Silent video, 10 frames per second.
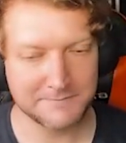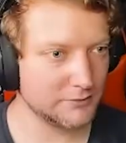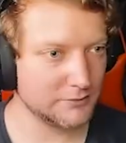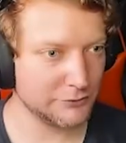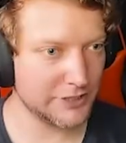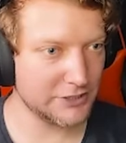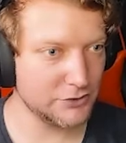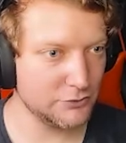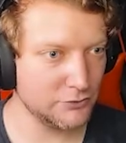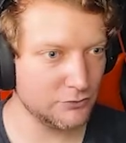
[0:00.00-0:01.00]
Well, can
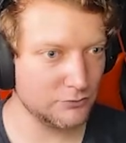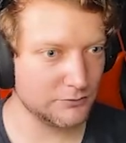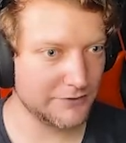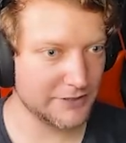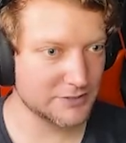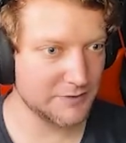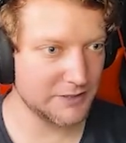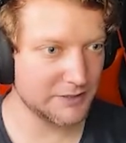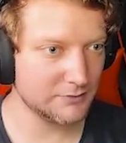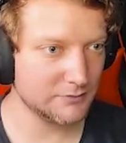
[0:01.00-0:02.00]
you finish me?
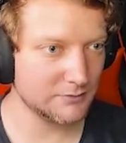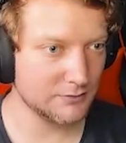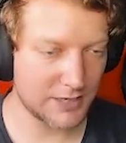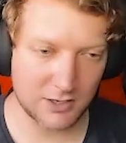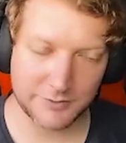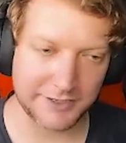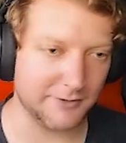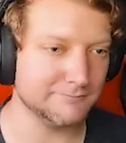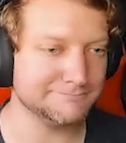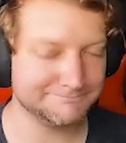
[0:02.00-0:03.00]
There we go.
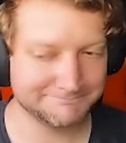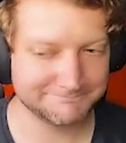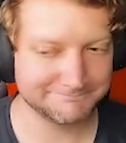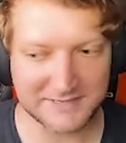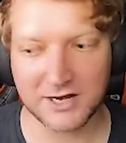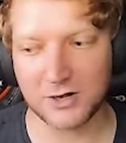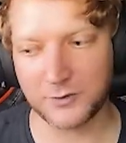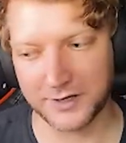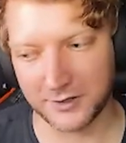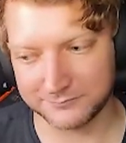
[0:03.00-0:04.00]
There
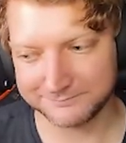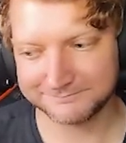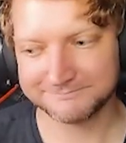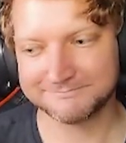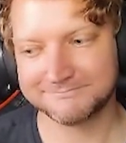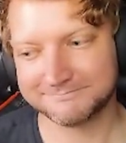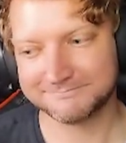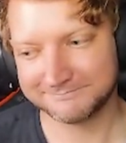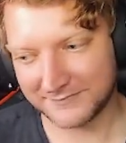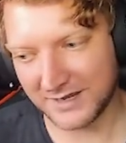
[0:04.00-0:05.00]
we go.
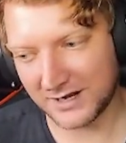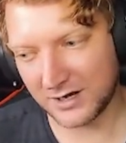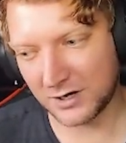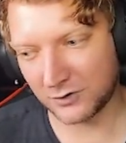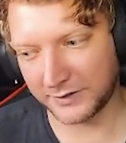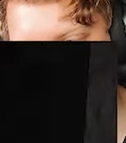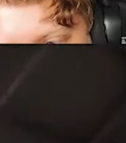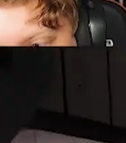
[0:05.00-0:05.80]
There we go.